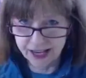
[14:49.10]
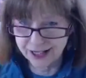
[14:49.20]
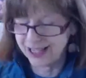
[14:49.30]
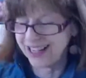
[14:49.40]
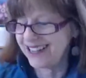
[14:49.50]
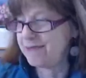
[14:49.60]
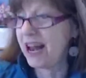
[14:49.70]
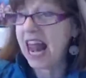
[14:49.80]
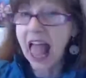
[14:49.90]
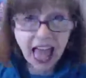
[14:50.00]
faces,
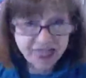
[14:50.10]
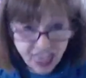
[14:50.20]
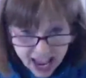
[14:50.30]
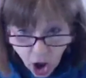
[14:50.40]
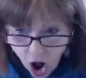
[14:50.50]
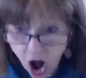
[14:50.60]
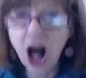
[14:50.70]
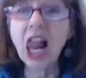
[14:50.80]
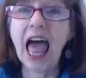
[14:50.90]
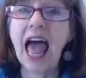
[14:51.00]
but they
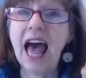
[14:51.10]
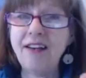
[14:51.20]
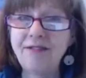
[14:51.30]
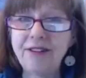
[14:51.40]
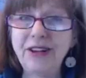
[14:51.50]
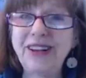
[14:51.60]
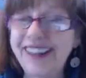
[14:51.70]
all have